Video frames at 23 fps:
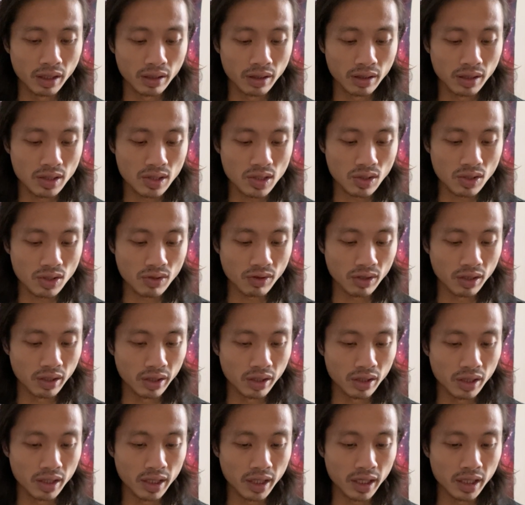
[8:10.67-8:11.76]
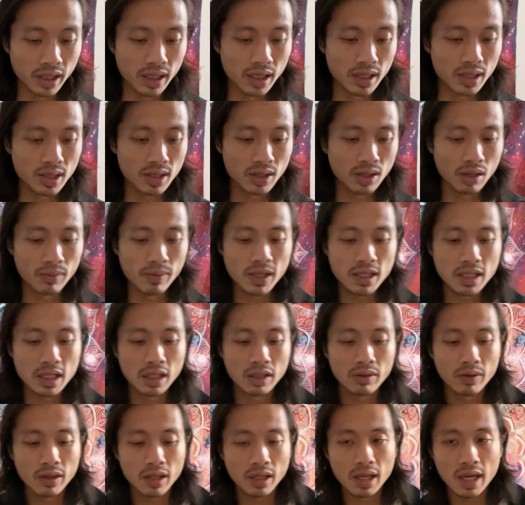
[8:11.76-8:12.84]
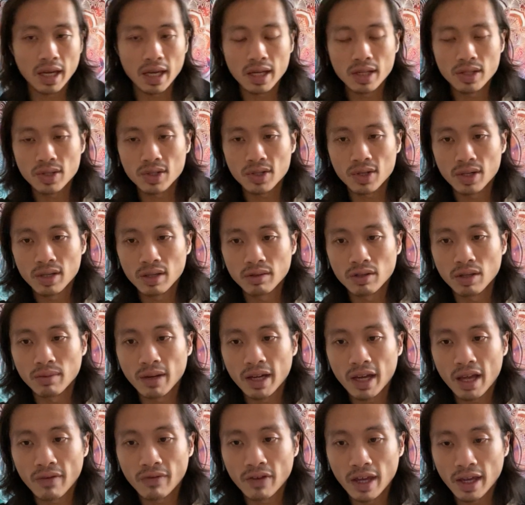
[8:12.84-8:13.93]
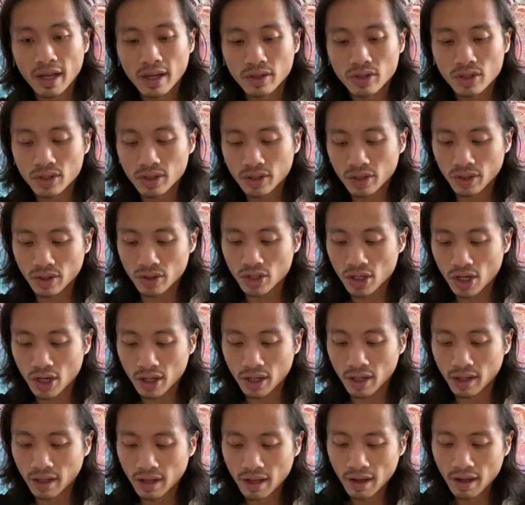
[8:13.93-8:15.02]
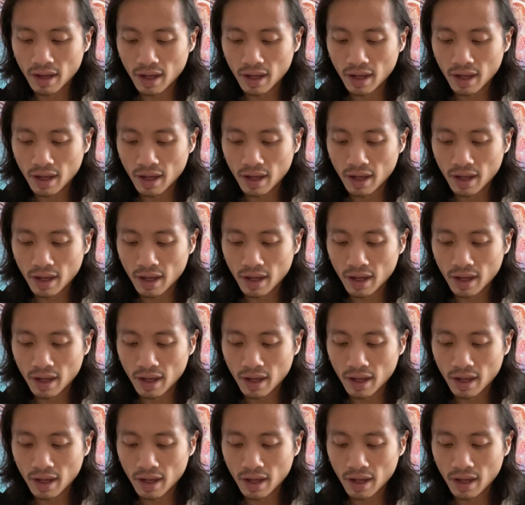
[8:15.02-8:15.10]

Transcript: This looks really good, Aries. Could be dealing with a cancer. You might have cancer in your chart.